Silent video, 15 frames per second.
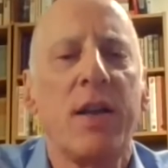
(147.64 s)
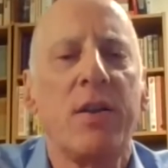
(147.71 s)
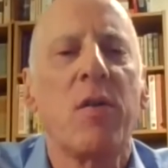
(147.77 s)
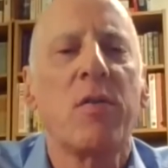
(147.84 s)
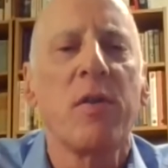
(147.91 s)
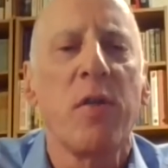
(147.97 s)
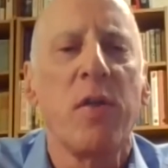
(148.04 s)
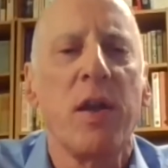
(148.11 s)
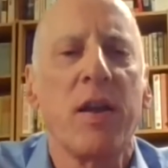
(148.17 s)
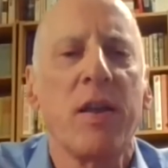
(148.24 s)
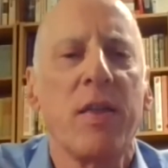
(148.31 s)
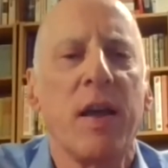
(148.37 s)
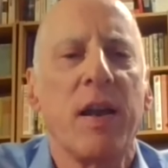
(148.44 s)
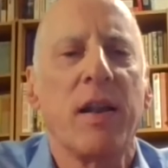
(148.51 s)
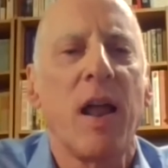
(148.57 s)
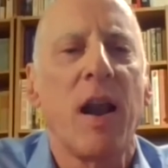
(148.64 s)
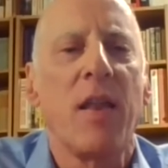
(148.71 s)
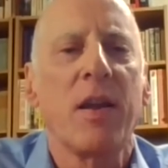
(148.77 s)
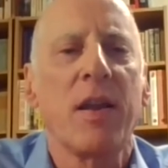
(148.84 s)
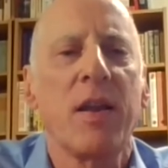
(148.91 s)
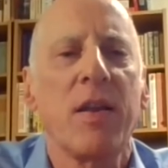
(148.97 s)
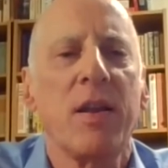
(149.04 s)
I don't think that a lot
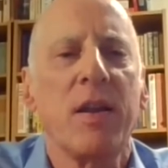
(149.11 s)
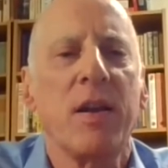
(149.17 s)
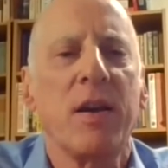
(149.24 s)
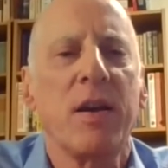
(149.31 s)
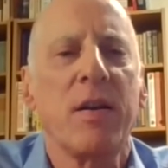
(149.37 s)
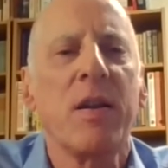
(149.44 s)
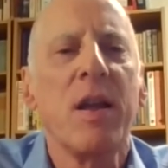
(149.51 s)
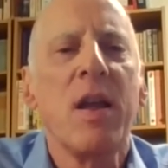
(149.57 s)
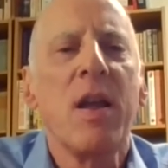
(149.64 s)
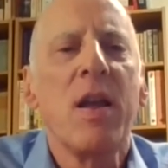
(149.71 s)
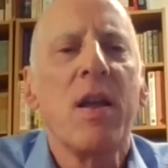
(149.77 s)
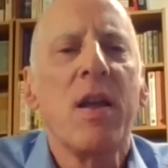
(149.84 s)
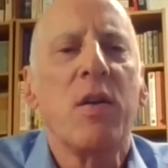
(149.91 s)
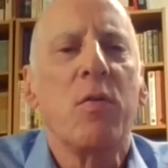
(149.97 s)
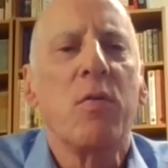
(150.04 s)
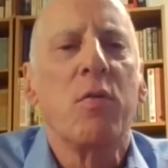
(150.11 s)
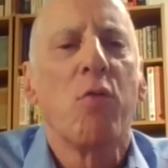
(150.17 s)
of the